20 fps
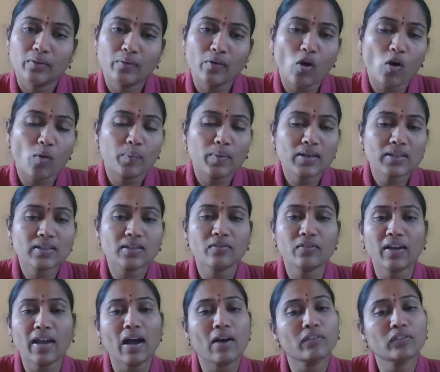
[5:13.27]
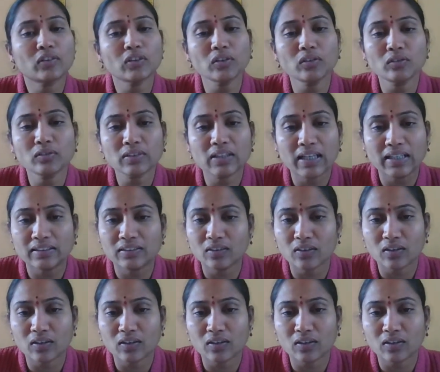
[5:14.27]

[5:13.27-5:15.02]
Obviously we have to cut